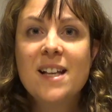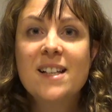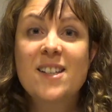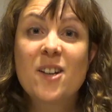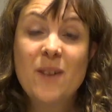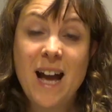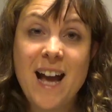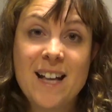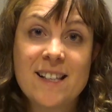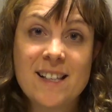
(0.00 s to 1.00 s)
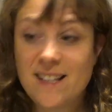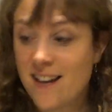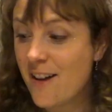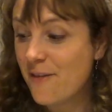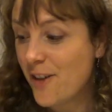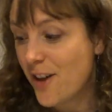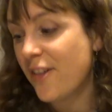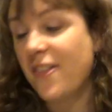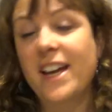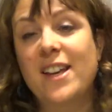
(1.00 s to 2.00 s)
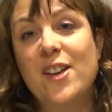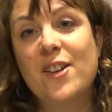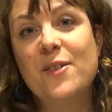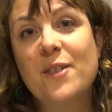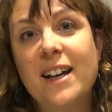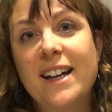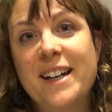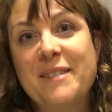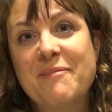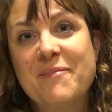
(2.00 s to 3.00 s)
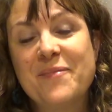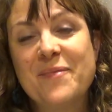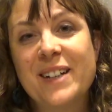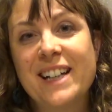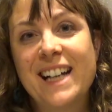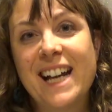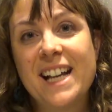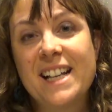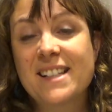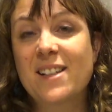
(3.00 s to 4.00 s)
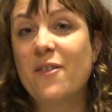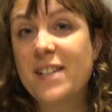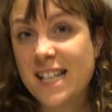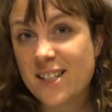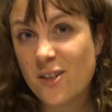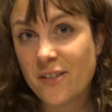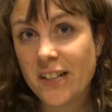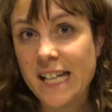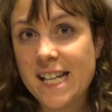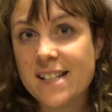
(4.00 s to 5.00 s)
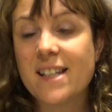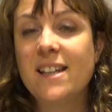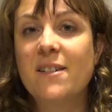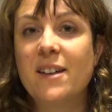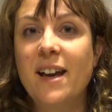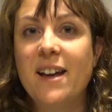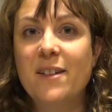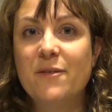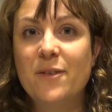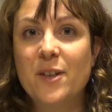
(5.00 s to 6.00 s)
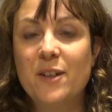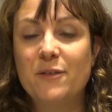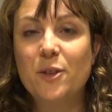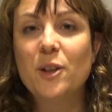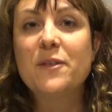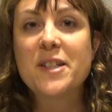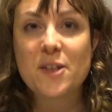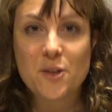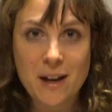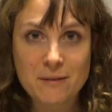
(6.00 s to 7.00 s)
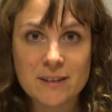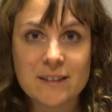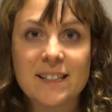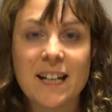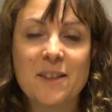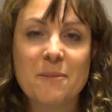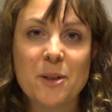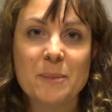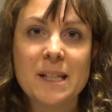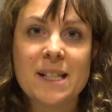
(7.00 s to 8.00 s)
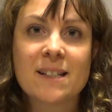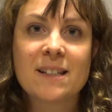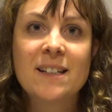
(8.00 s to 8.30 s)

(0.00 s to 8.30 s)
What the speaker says: So as a further thank you, it's not very easy for all of us to travel at the moment.